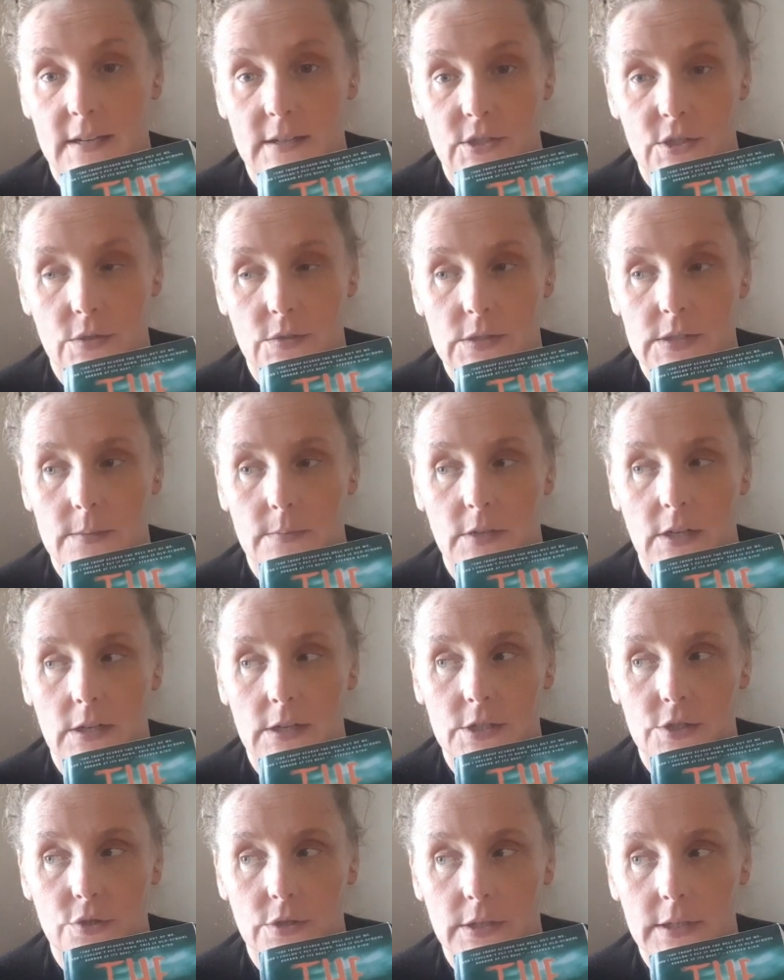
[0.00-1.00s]
do some
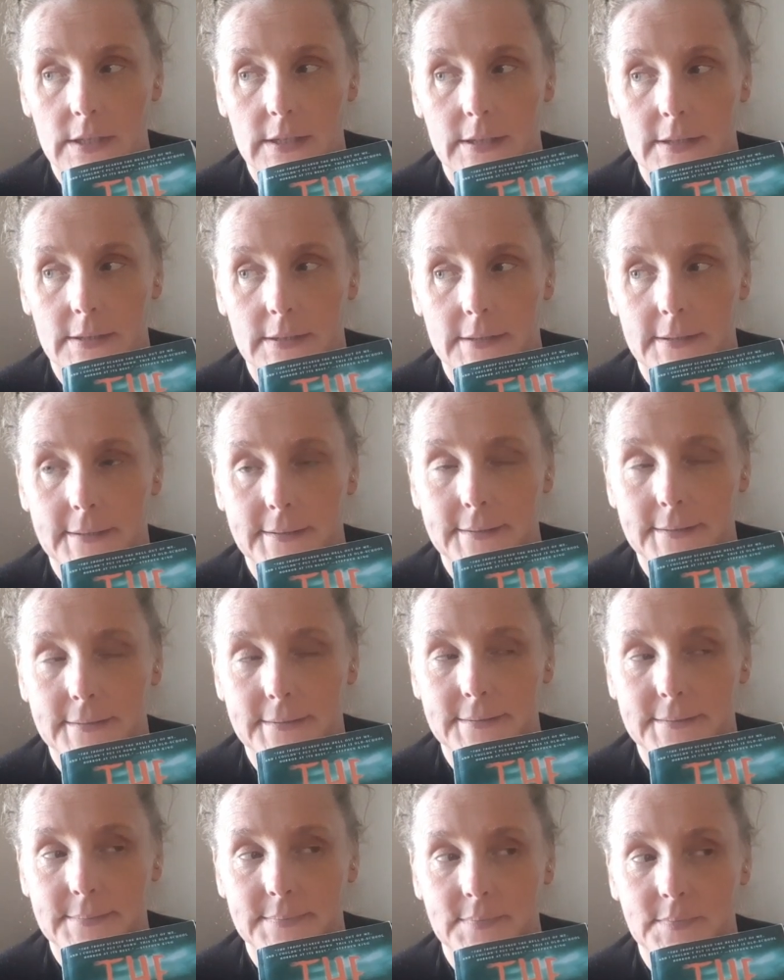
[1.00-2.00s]
laundry
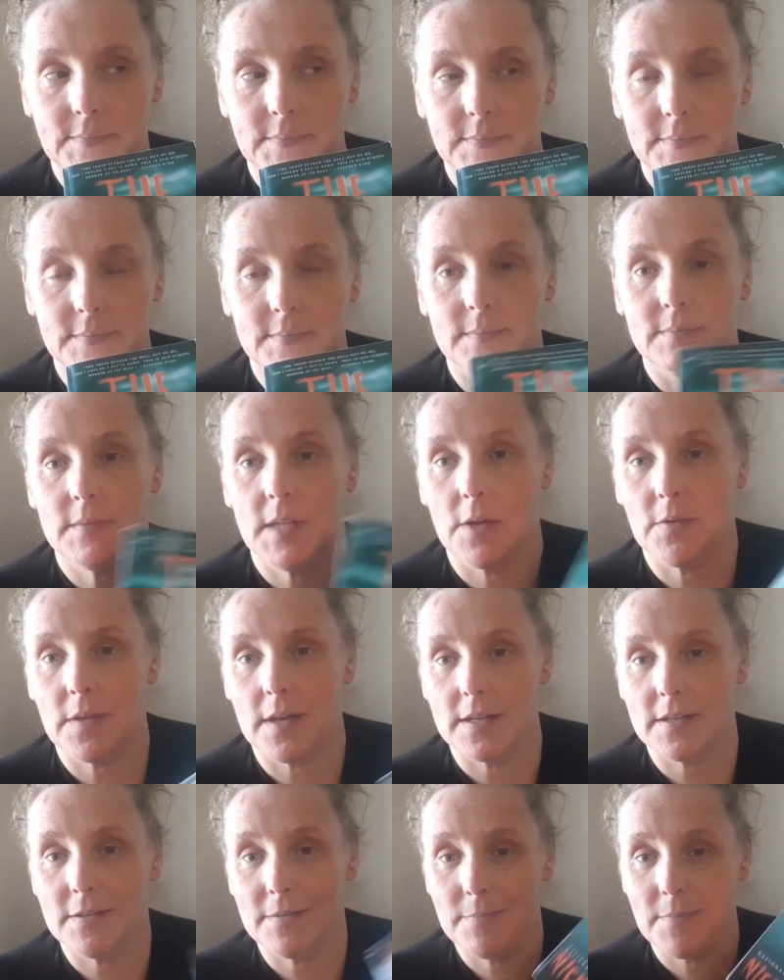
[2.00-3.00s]
now
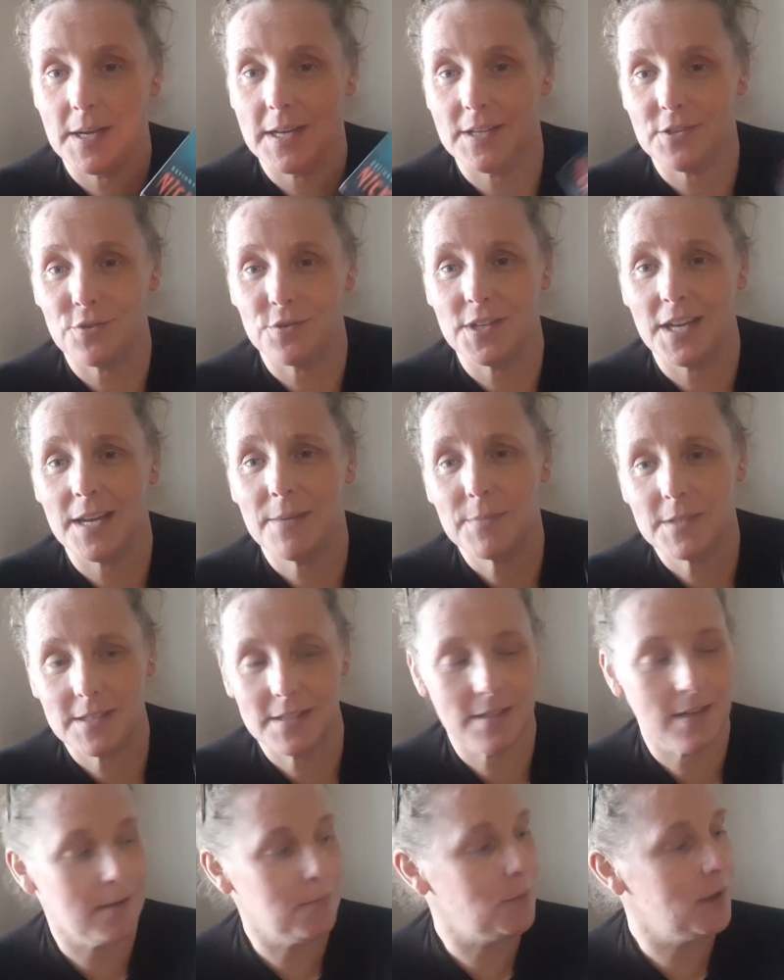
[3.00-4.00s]
that my entertainment's
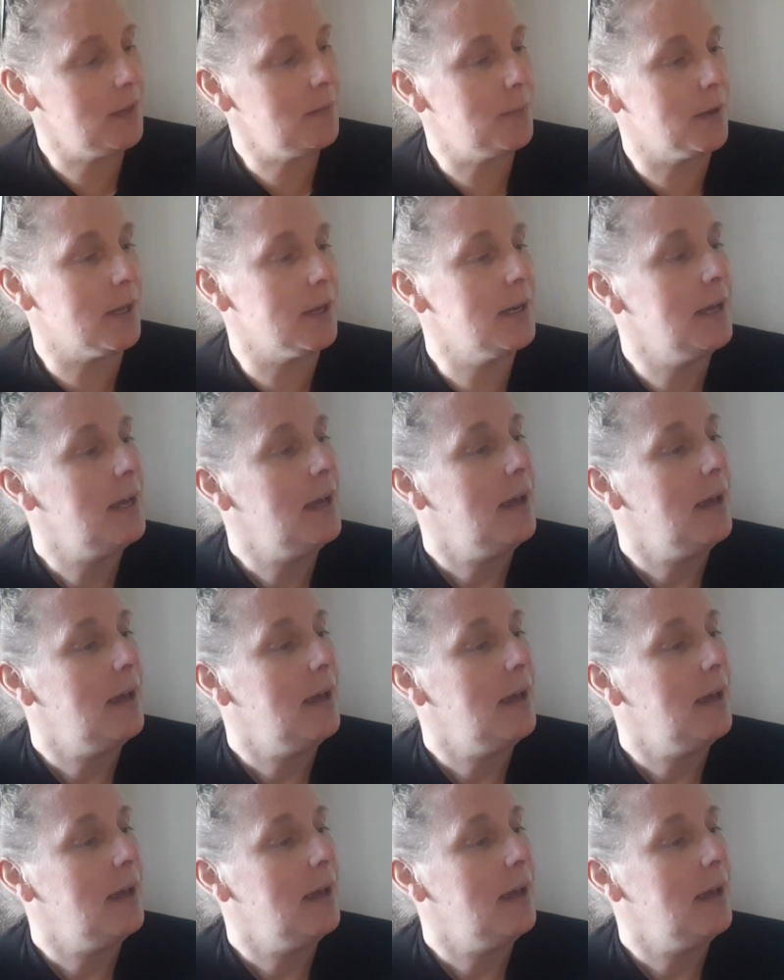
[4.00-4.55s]
done with, but